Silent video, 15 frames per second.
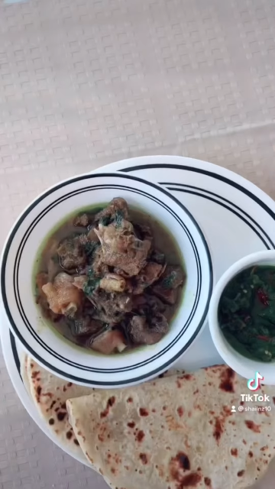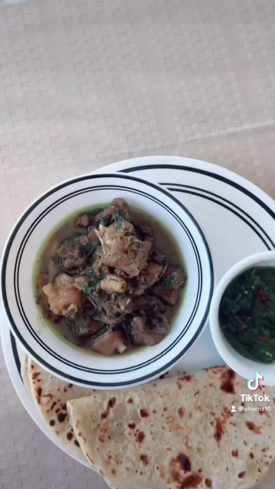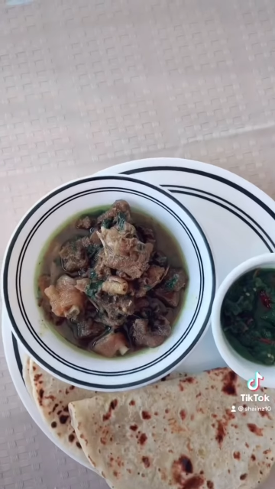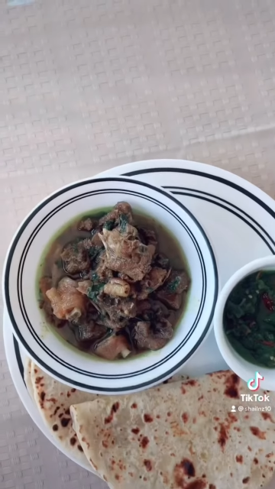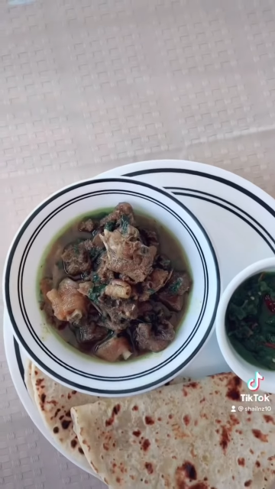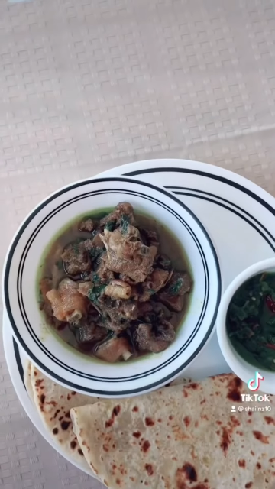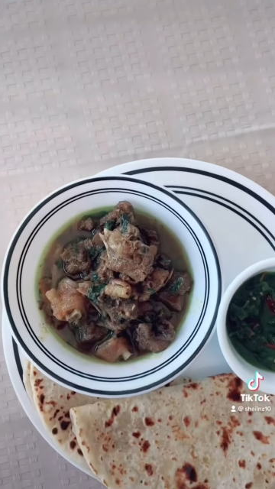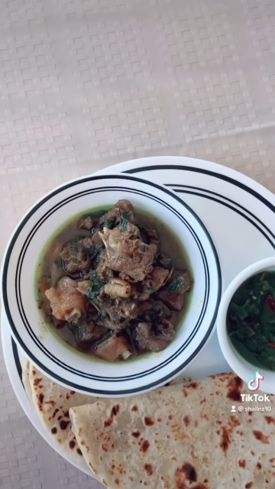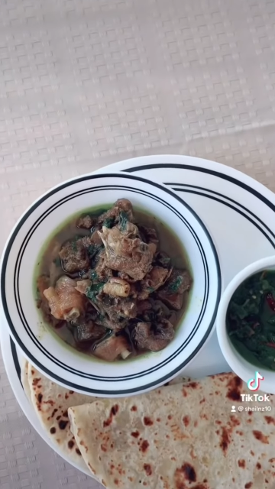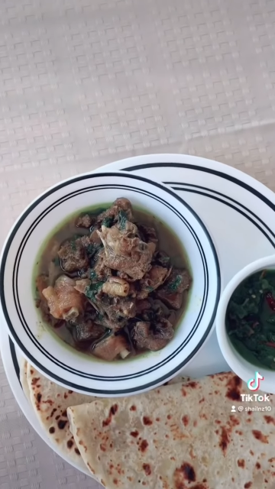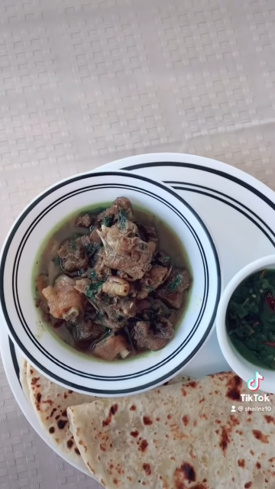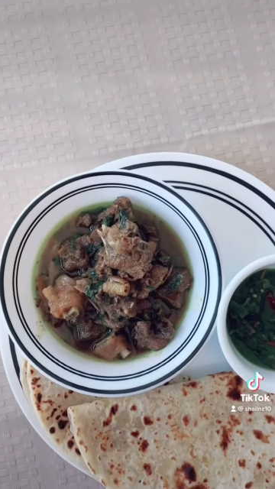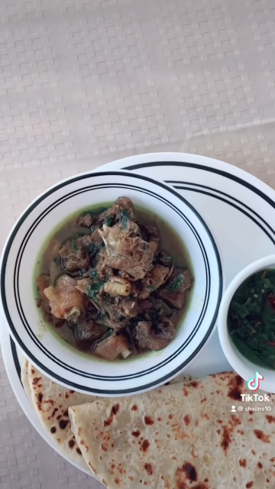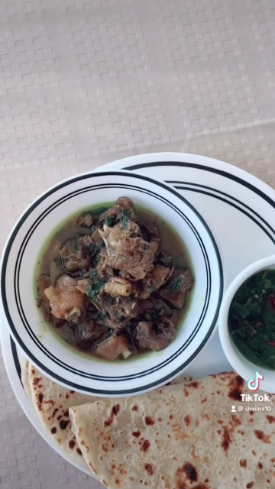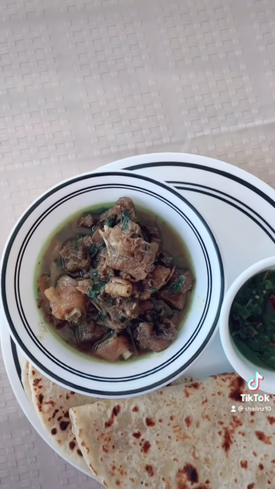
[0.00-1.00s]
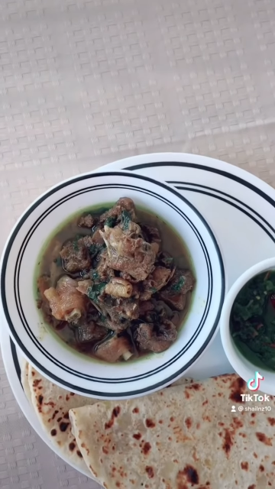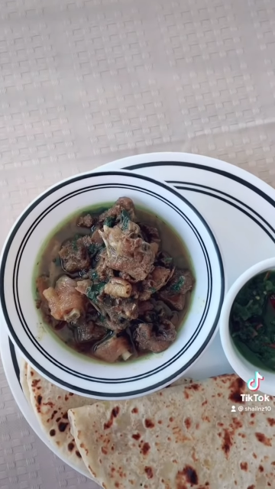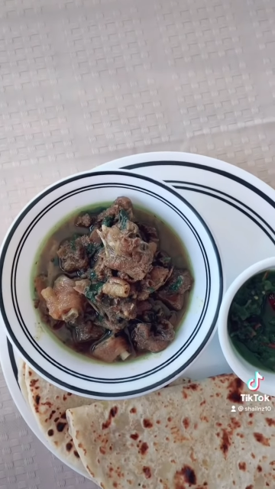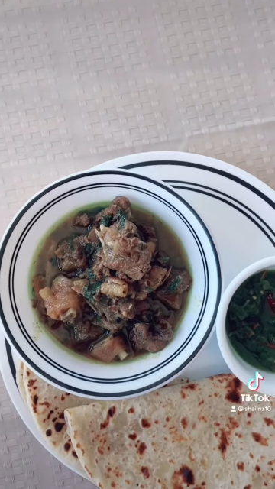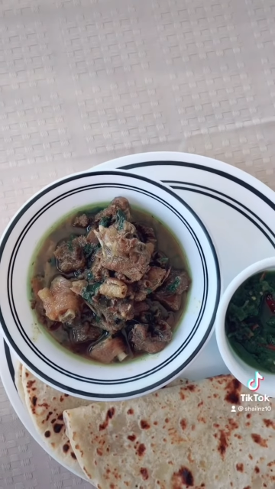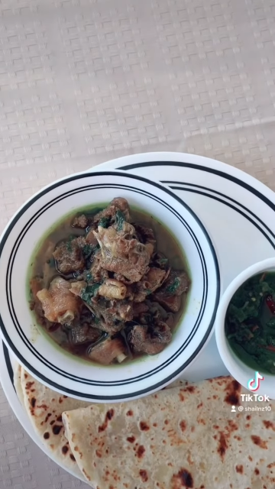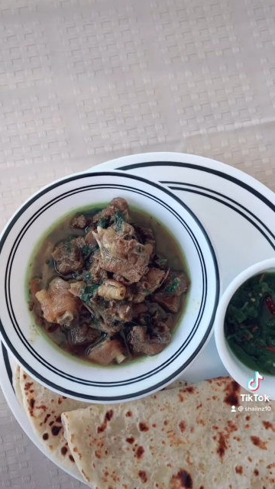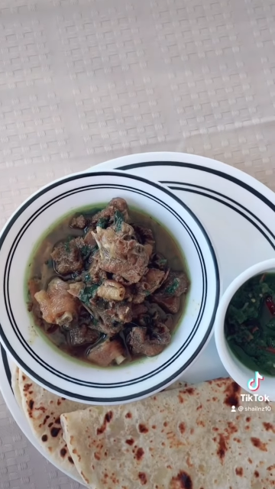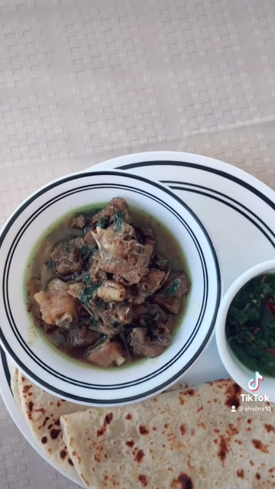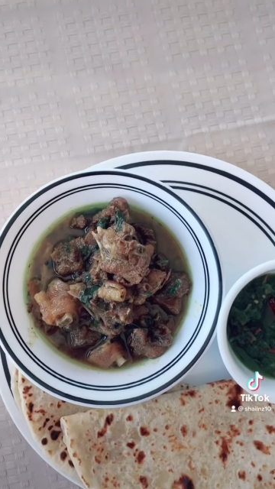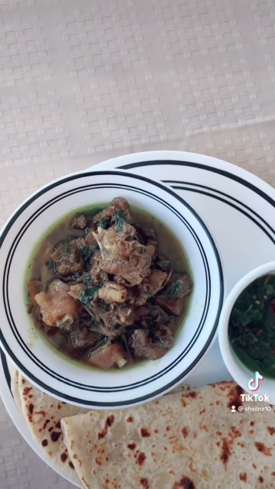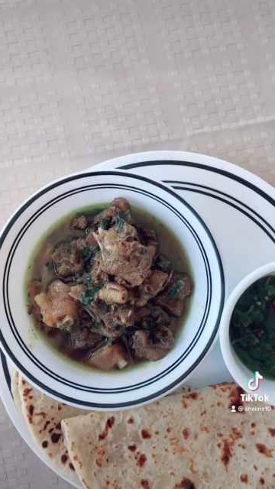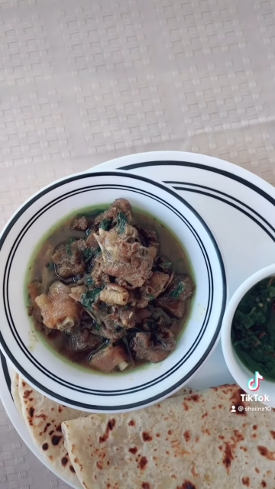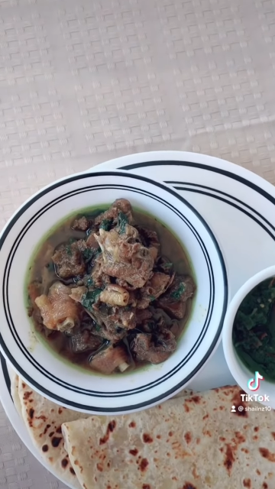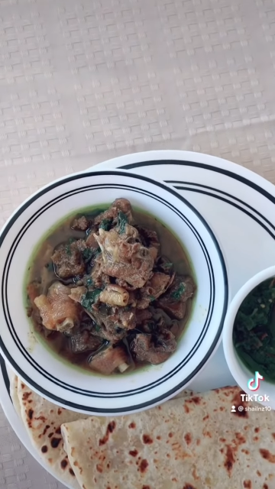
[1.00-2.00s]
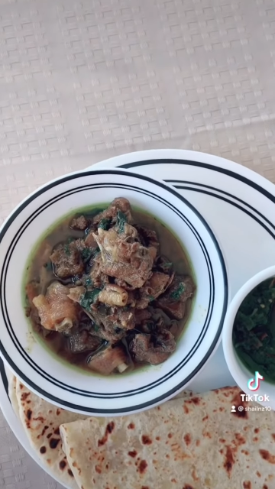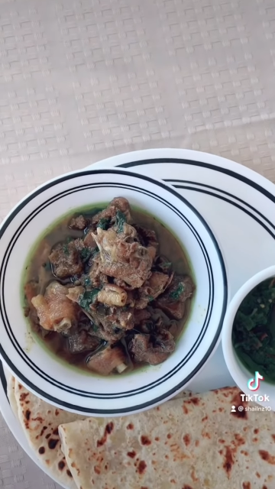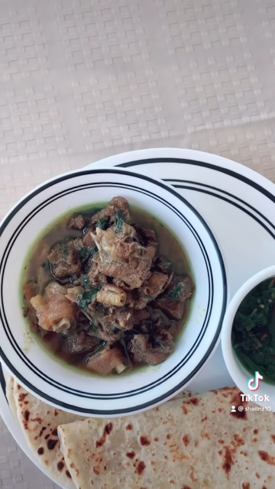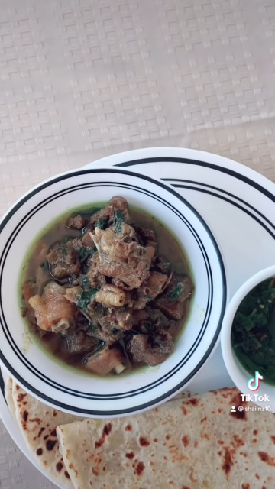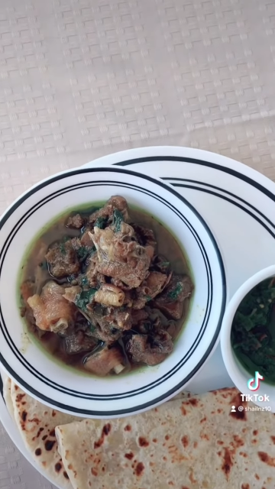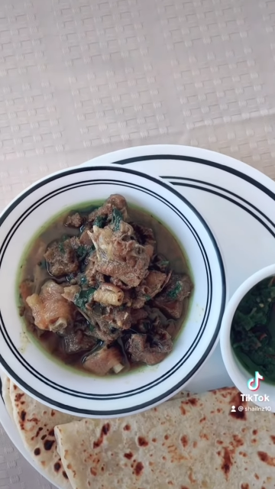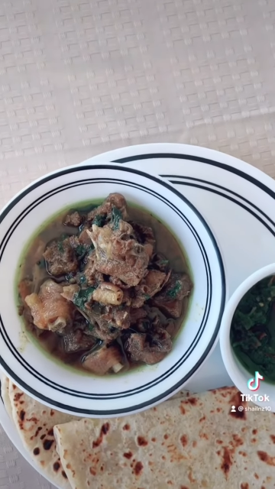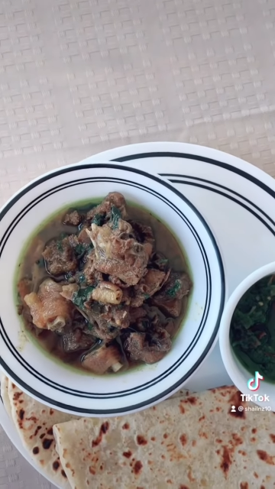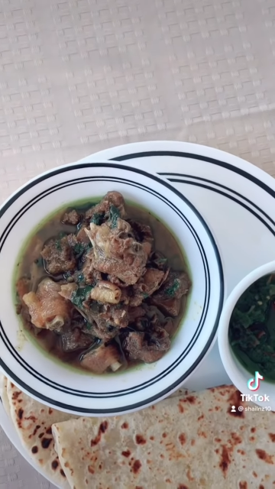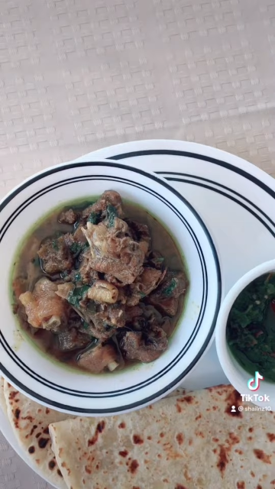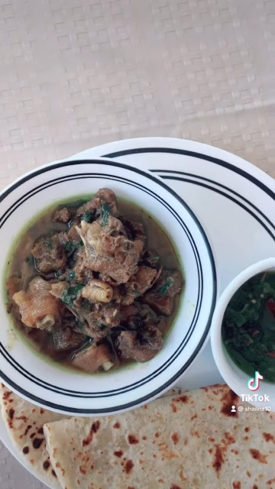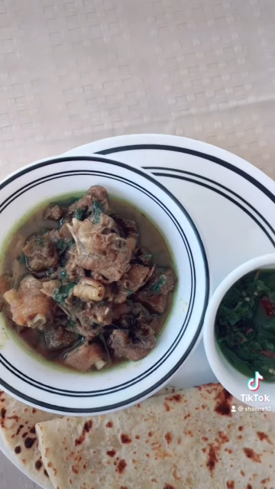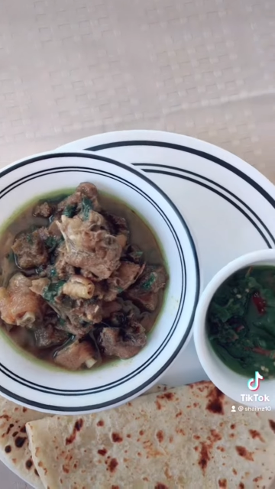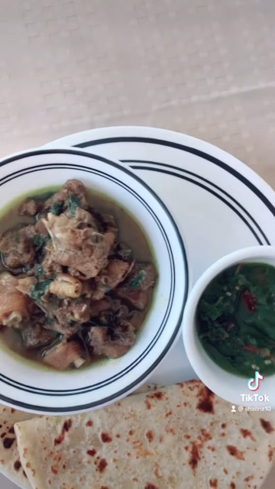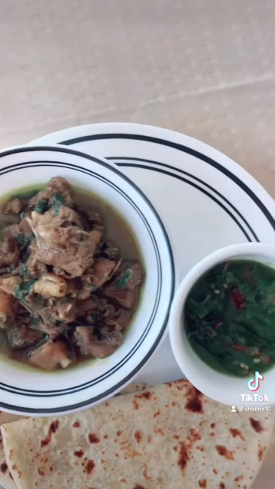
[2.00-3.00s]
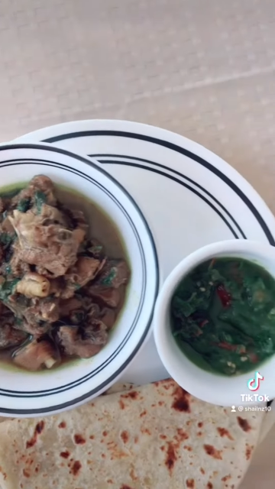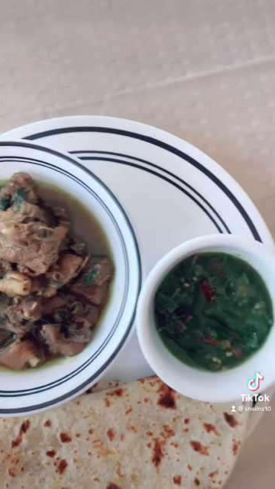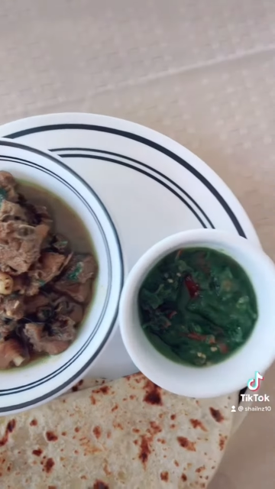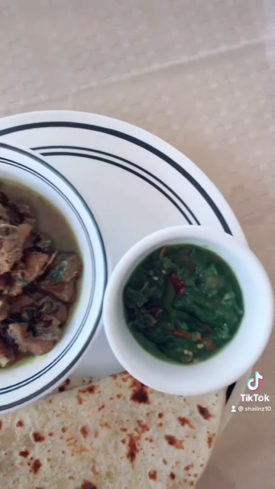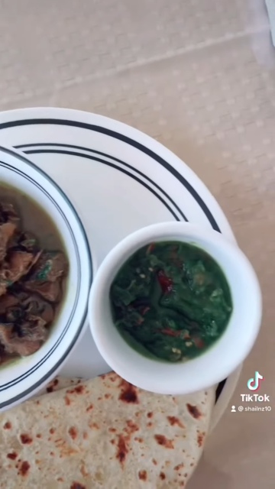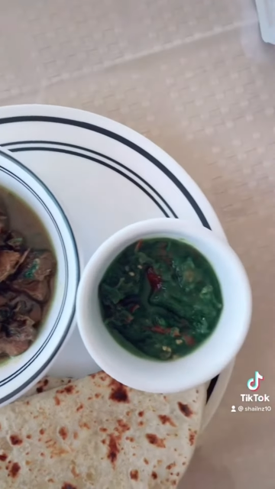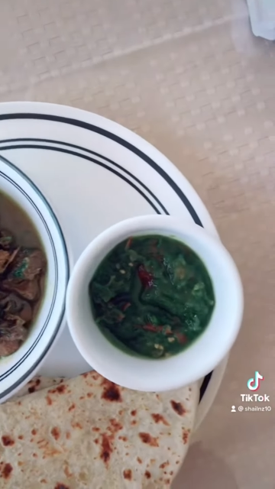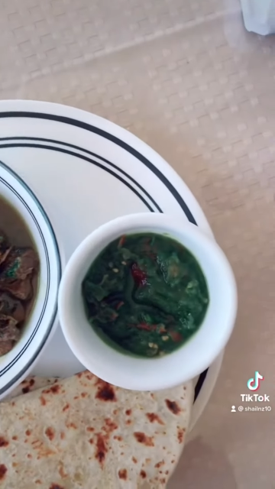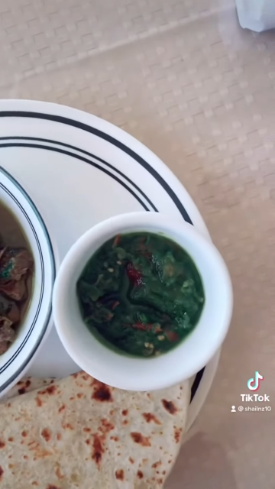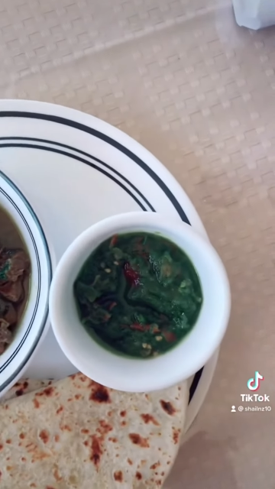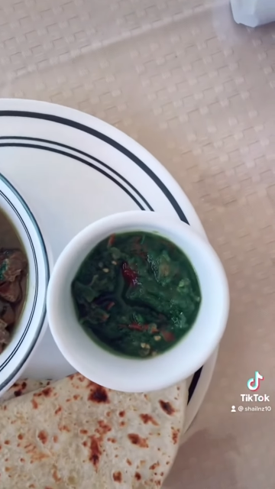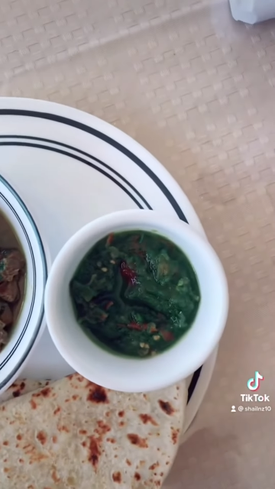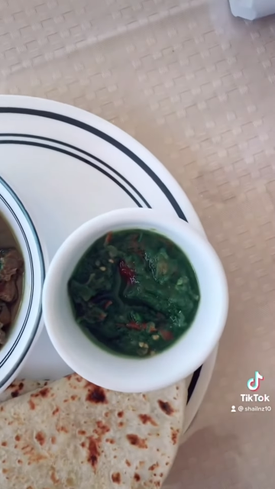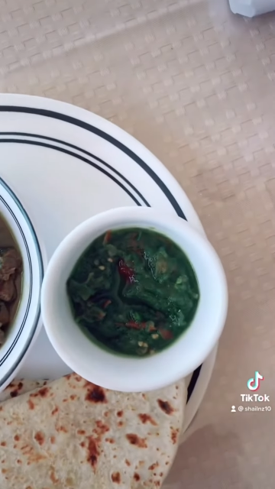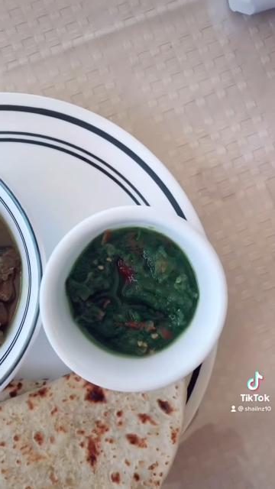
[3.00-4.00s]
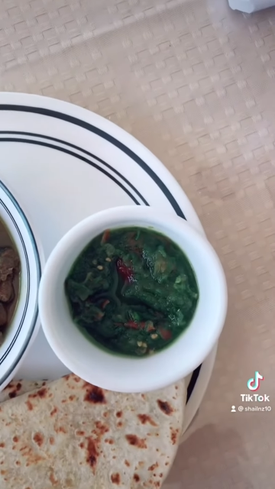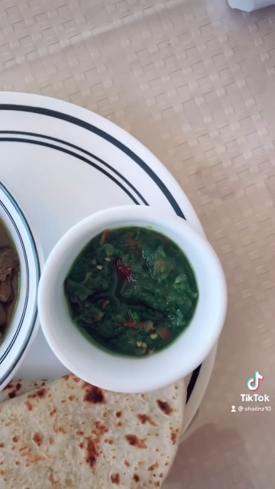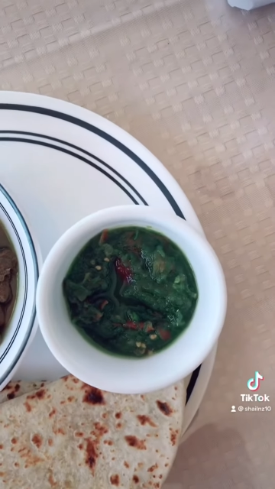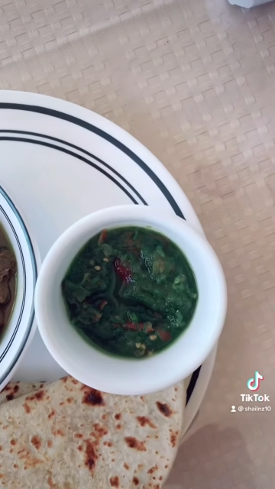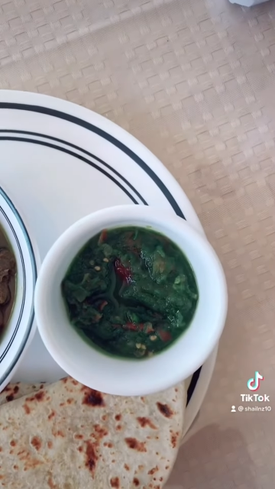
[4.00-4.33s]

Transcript: (no speaker visible)